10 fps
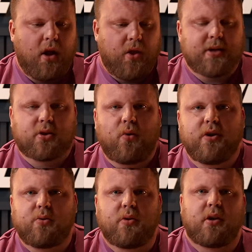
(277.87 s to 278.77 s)
This
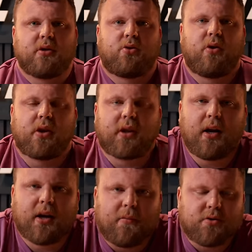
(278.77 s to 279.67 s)
Conan's wheel is like 200
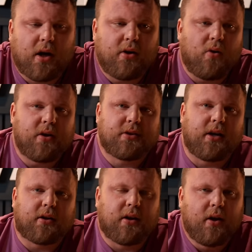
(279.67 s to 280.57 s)
kilograms, so I know it's
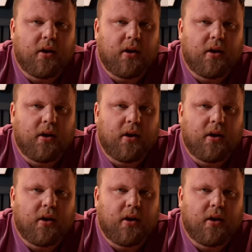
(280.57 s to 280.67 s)
like,